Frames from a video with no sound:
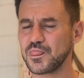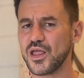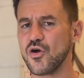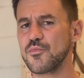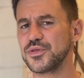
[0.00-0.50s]

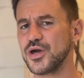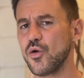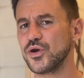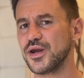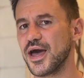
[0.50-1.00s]
remember in the
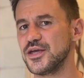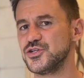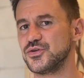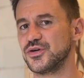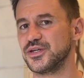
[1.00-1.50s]
olden days
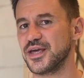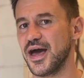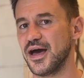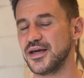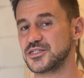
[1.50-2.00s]
you could
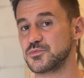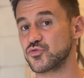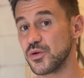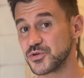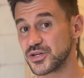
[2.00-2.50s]
get a
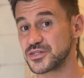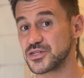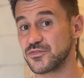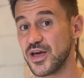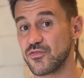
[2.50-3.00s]
subscription to
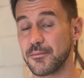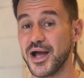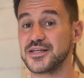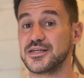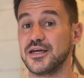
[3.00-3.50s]
your favourite
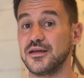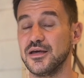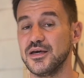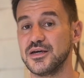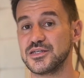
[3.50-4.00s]
magazine.
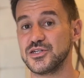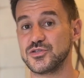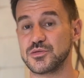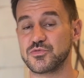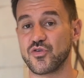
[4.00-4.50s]
So you'd
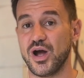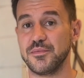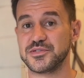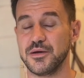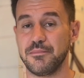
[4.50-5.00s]

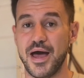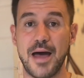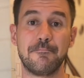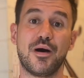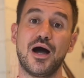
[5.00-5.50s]
subscribe to
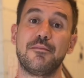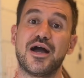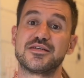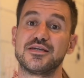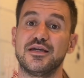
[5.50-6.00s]
Empire
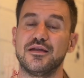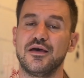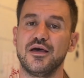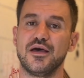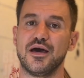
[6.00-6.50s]
magazine
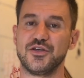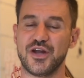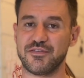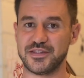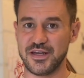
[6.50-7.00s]
and you'd
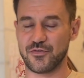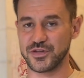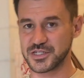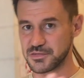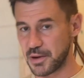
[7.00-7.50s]
have a
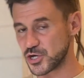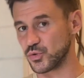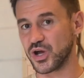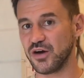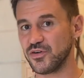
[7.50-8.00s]
different special
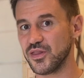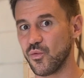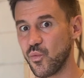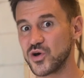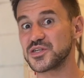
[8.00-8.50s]
cover
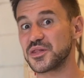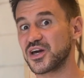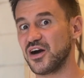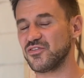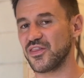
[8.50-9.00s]
that wasn't the
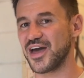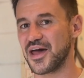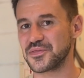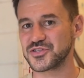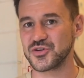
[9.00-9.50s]
cover that they had
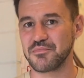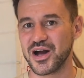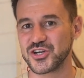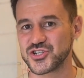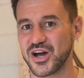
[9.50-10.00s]
on the
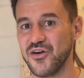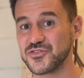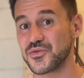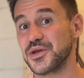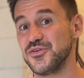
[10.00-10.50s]
supermarket
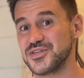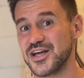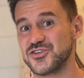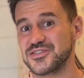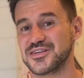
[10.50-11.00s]
shelves or in the
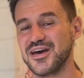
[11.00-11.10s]
newsagents.